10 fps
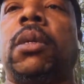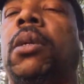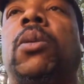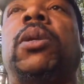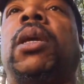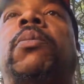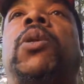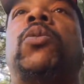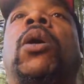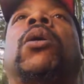Don't get me
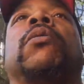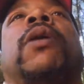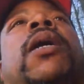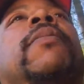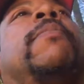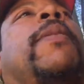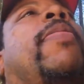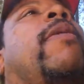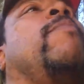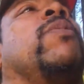wrong, right?
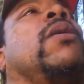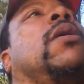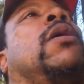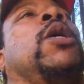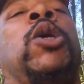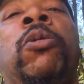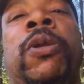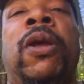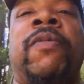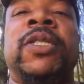You
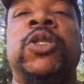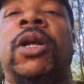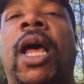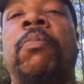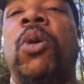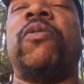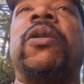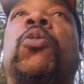ever saw that movie